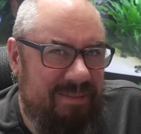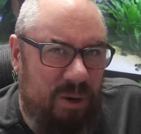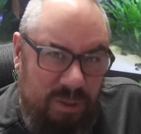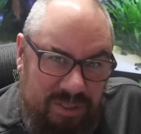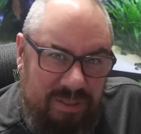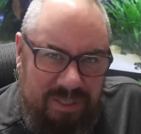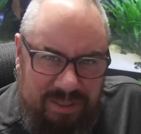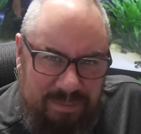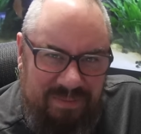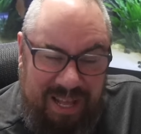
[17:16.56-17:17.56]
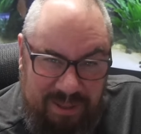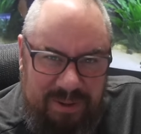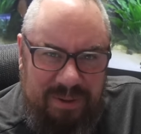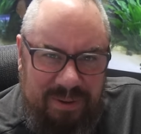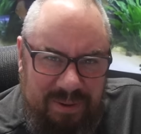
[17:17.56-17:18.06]
cost
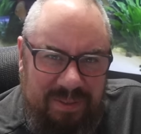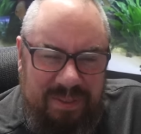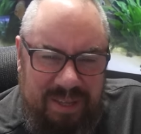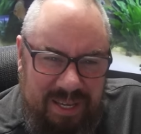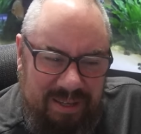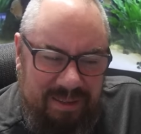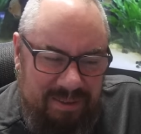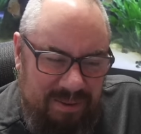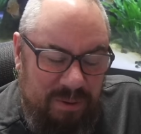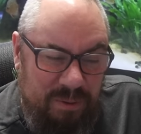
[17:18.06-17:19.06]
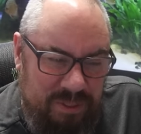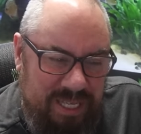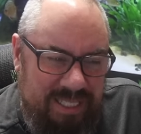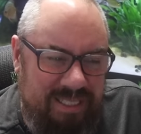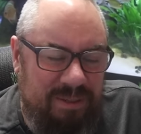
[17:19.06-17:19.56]
value, all those
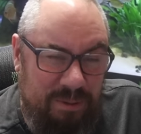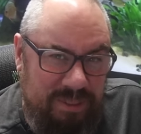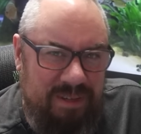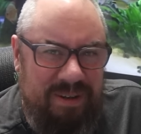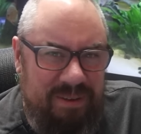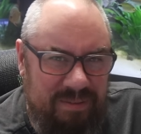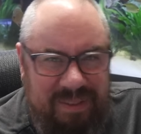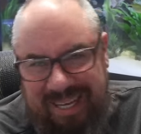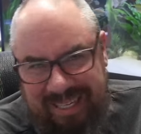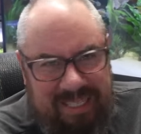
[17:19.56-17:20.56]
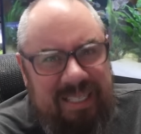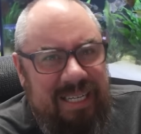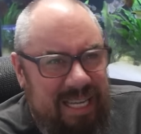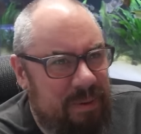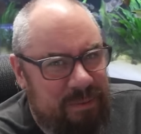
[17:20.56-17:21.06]
things, the wholesale value of that,
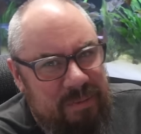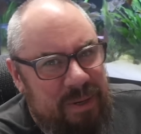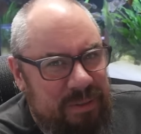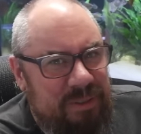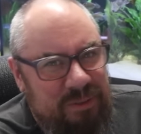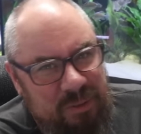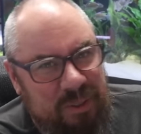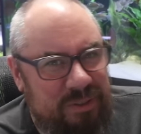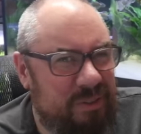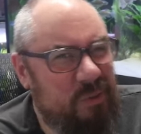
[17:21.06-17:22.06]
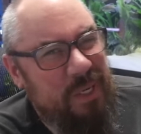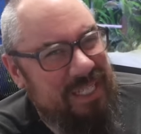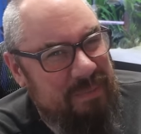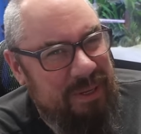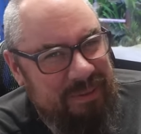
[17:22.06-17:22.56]
it was about
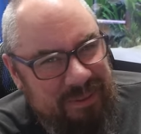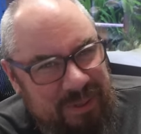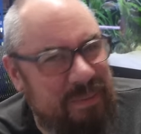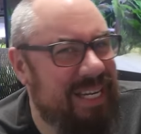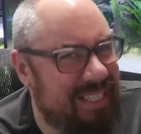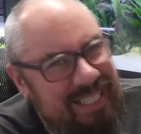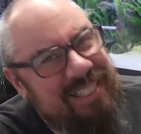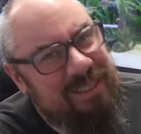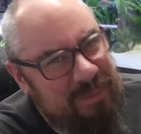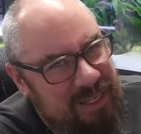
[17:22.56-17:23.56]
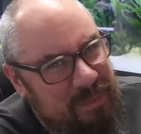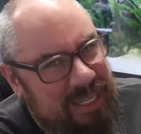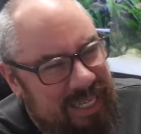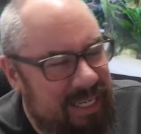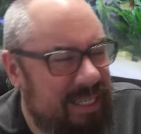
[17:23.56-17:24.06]
£220. So I made a little bit of
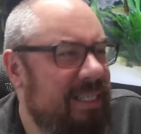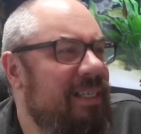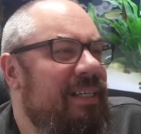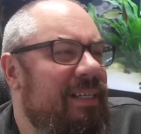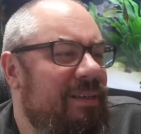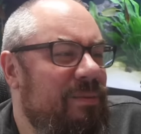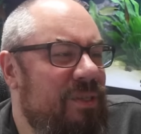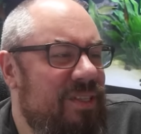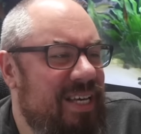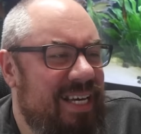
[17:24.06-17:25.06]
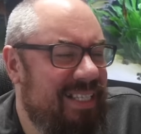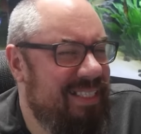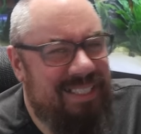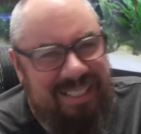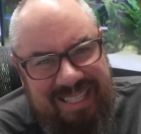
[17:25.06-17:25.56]
money. Would that
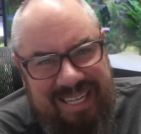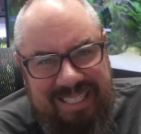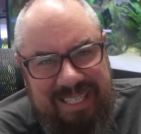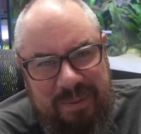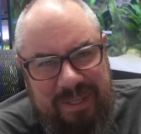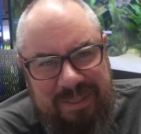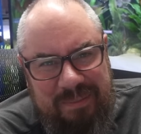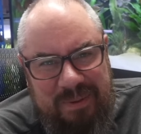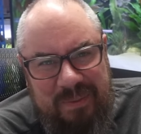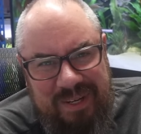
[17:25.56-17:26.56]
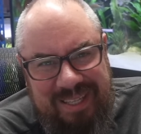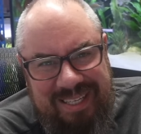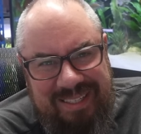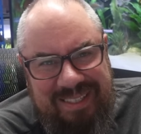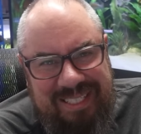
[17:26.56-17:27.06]
30 quid be worth
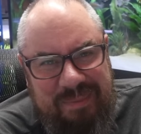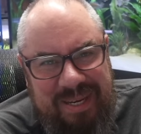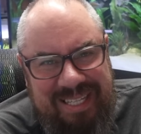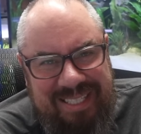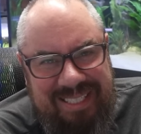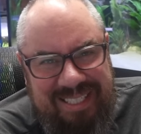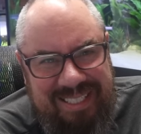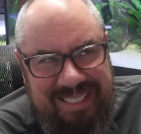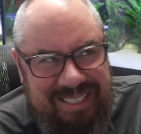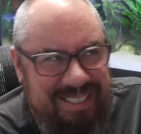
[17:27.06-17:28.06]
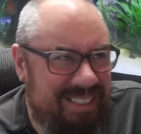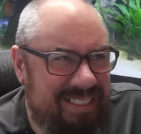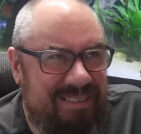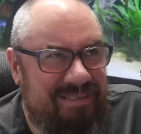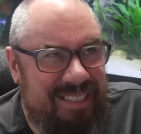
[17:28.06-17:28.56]
it to spend
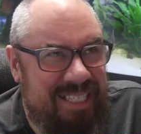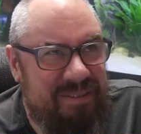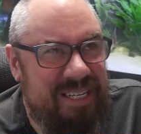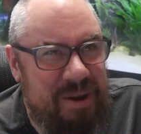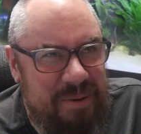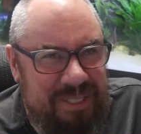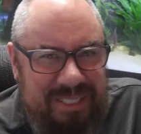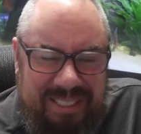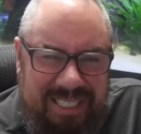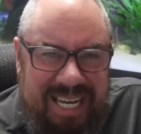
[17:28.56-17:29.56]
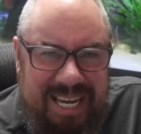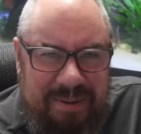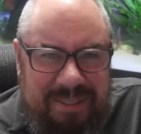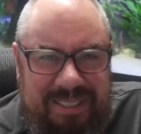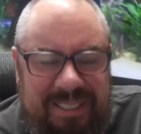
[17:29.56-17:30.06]
7 hours, 8
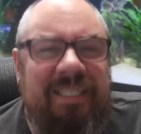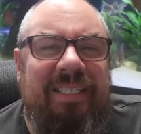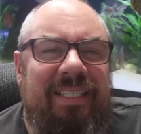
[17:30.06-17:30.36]
hours?